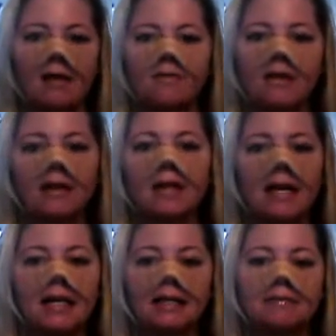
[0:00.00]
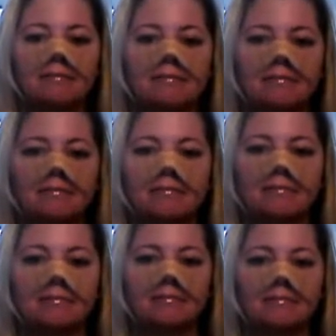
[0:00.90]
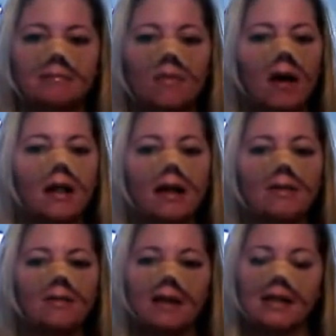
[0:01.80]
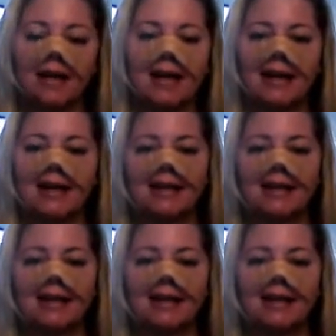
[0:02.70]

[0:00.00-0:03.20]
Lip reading: feel like, well, I feel like,